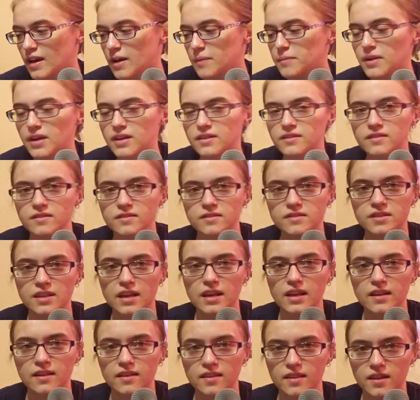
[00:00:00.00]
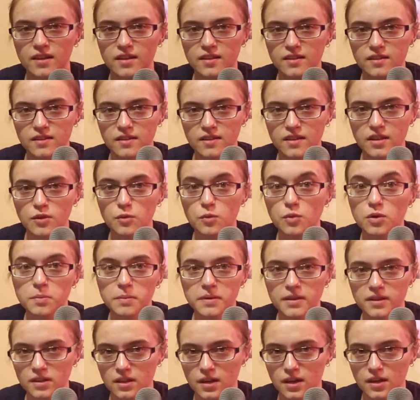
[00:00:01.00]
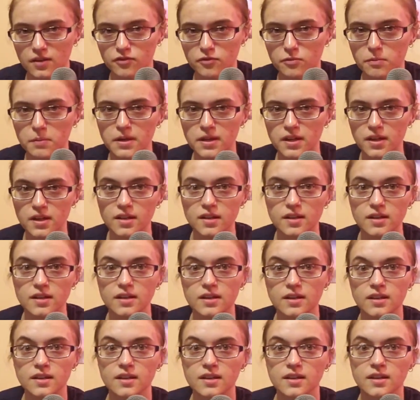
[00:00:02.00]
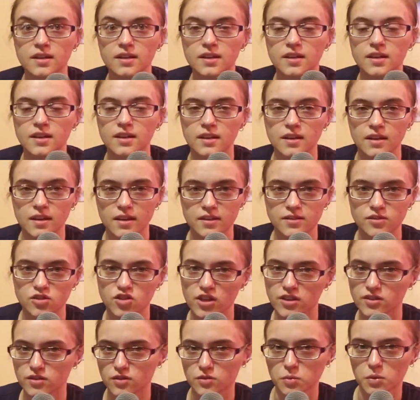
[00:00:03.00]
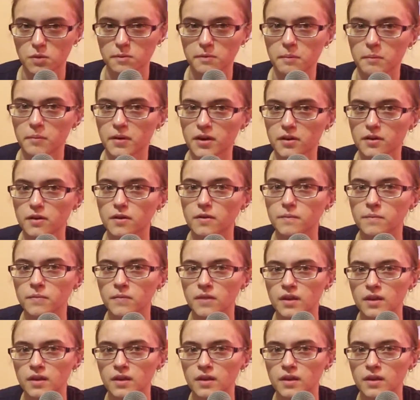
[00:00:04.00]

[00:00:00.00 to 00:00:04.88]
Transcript: not saying that he would be alive, but his chances would have been better.